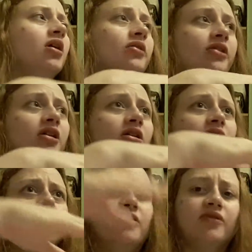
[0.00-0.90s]
And
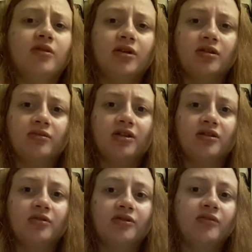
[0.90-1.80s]
then, after they weighed him, they
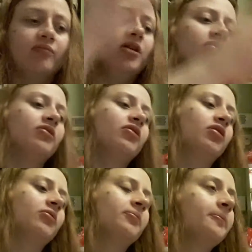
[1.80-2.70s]
said he was 7 pounds, so.